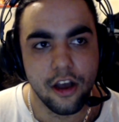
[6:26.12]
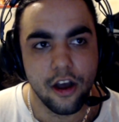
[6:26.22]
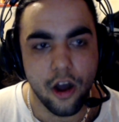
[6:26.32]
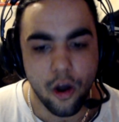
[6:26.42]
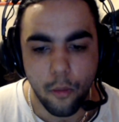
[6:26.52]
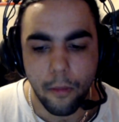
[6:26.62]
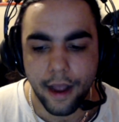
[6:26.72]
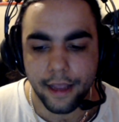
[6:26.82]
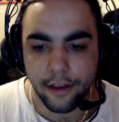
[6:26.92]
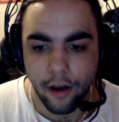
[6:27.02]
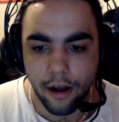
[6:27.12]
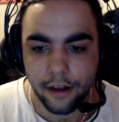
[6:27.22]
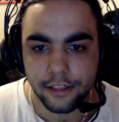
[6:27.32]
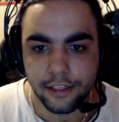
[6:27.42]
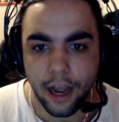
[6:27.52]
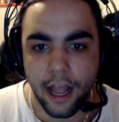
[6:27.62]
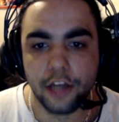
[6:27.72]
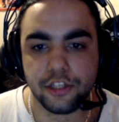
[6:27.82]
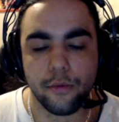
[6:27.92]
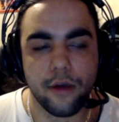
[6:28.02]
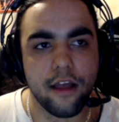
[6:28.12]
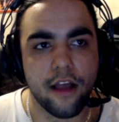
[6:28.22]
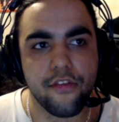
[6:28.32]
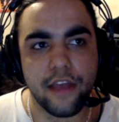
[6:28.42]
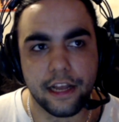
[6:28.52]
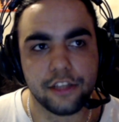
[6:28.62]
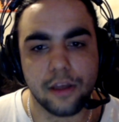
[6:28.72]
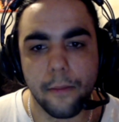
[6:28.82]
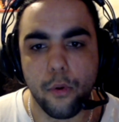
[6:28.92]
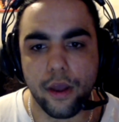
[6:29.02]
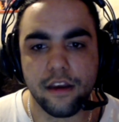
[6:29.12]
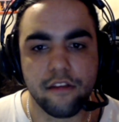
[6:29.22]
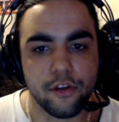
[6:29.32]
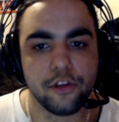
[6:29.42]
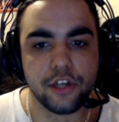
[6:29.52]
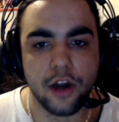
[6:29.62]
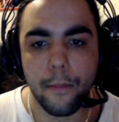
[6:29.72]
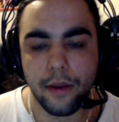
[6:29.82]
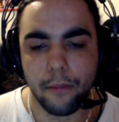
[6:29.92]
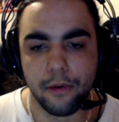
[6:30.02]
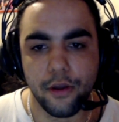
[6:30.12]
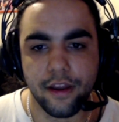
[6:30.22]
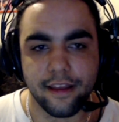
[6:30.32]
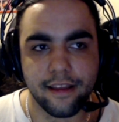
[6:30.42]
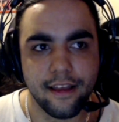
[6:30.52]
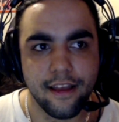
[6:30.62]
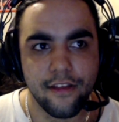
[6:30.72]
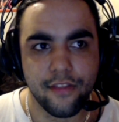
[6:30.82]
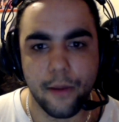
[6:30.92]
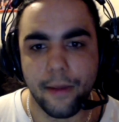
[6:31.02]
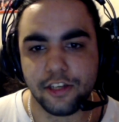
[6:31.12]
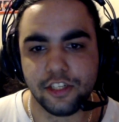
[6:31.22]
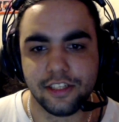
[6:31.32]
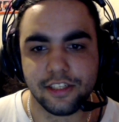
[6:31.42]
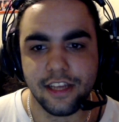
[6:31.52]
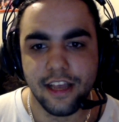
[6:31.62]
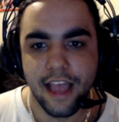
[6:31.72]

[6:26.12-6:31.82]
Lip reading: Oh my god. I think at some point in the future I'll be uploading their matches.